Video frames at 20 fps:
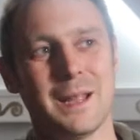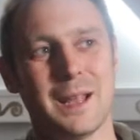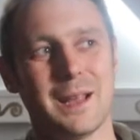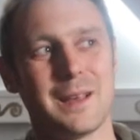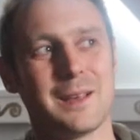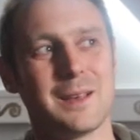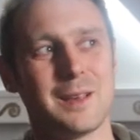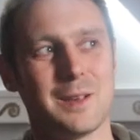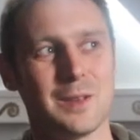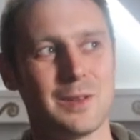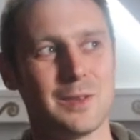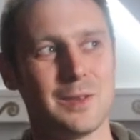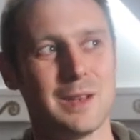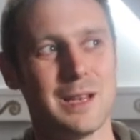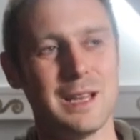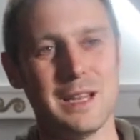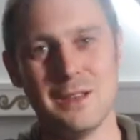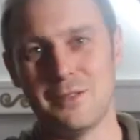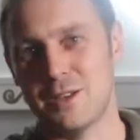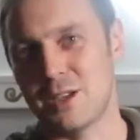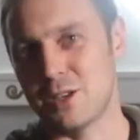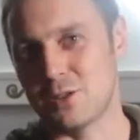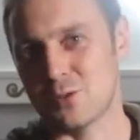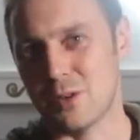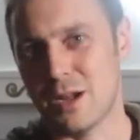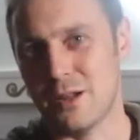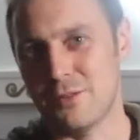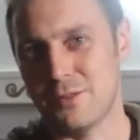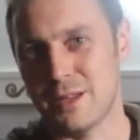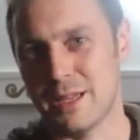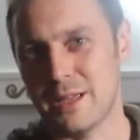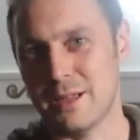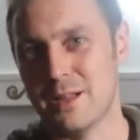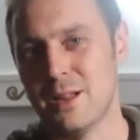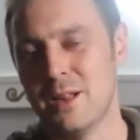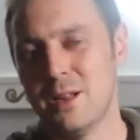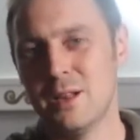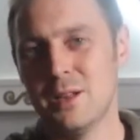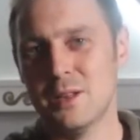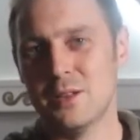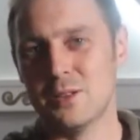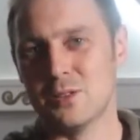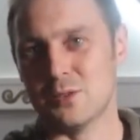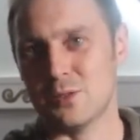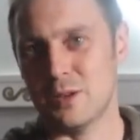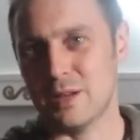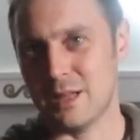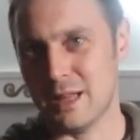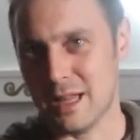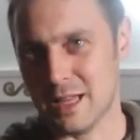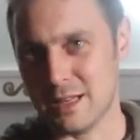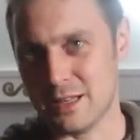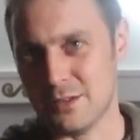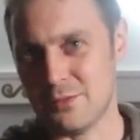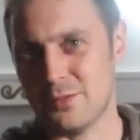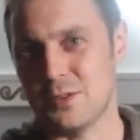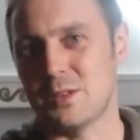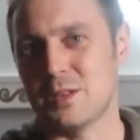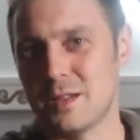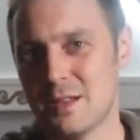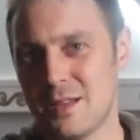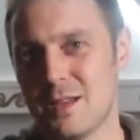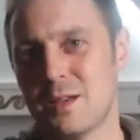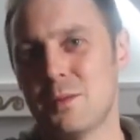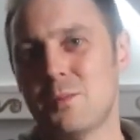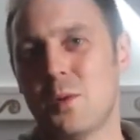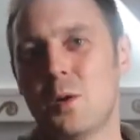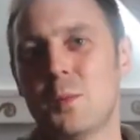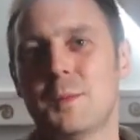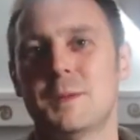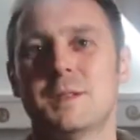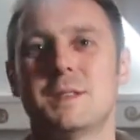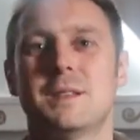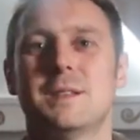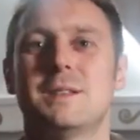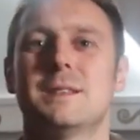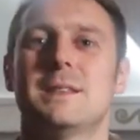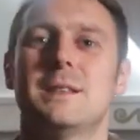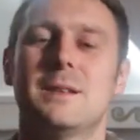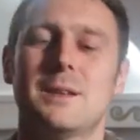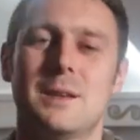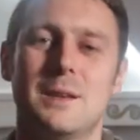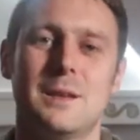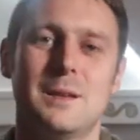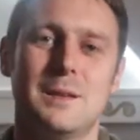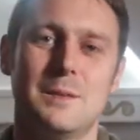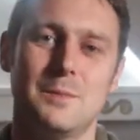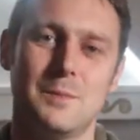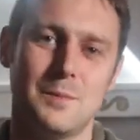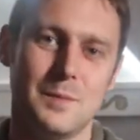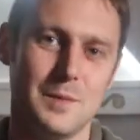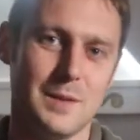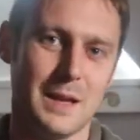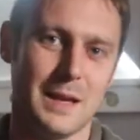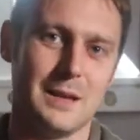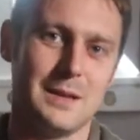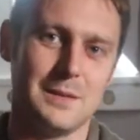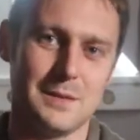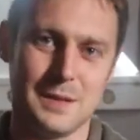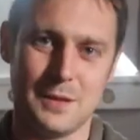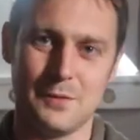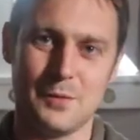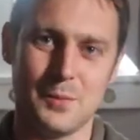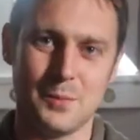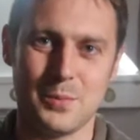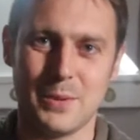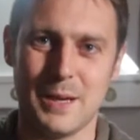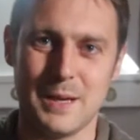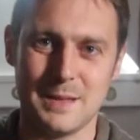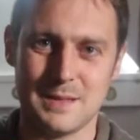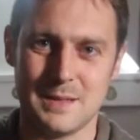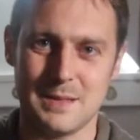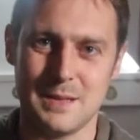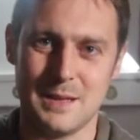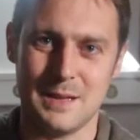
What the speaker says: like leaving, traveling throughout like different moments in like different place.